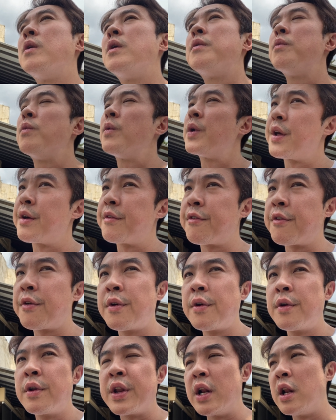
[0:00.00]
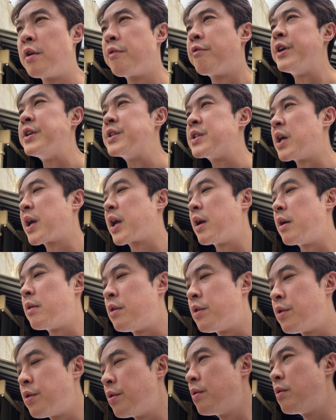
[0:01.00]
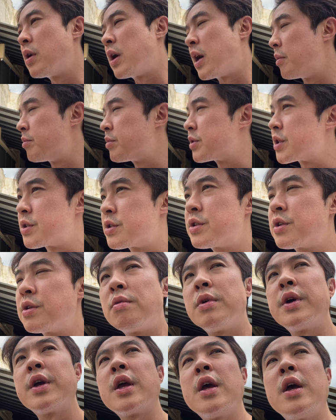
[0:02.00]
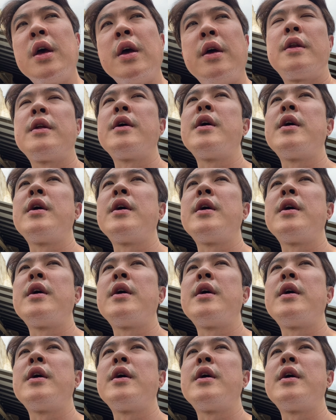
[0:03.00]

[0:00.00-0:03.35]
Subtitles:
Whatever deliveries I can do, I'm just doing it.